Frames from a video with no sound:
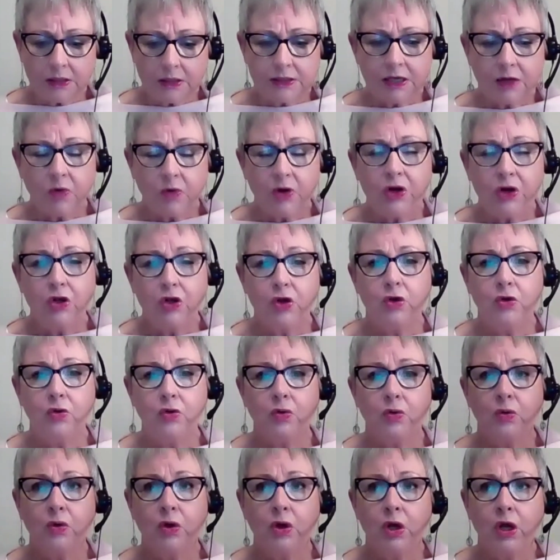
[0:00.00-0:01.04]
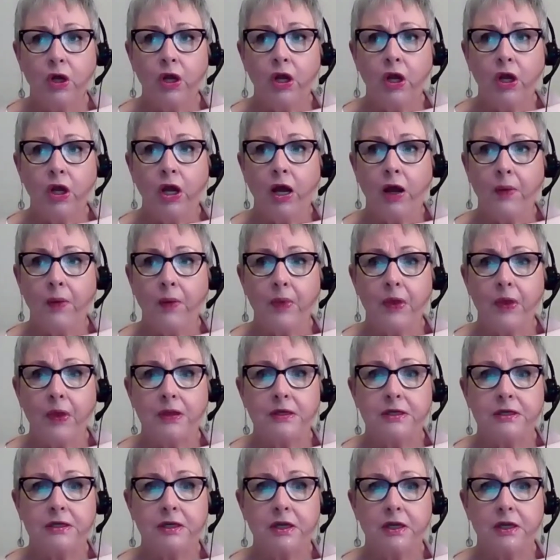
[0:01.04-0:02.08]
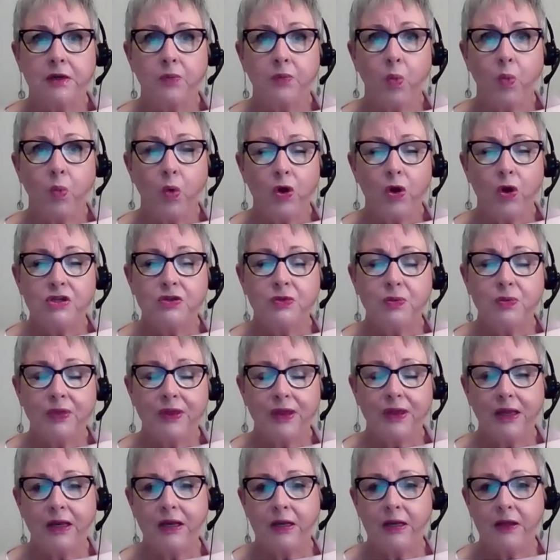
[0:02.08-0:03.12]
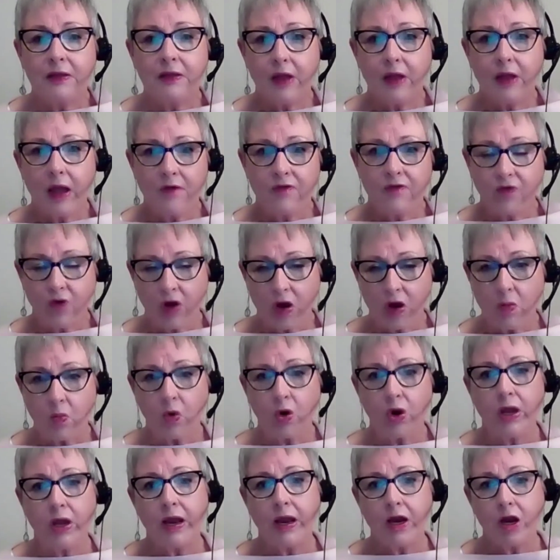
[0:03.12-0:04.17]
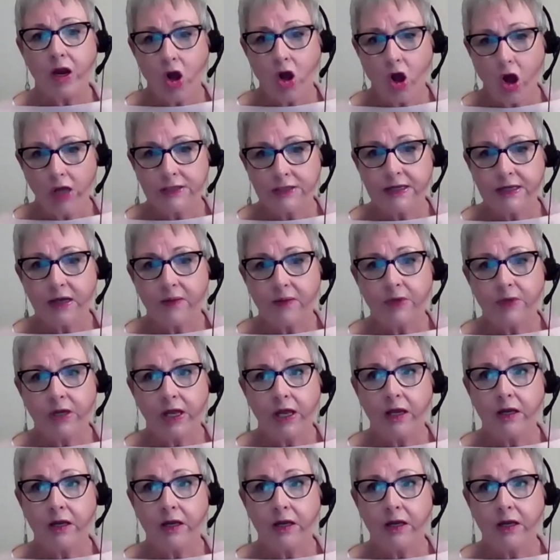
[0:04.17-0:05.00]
someone who works within a framework and a concept.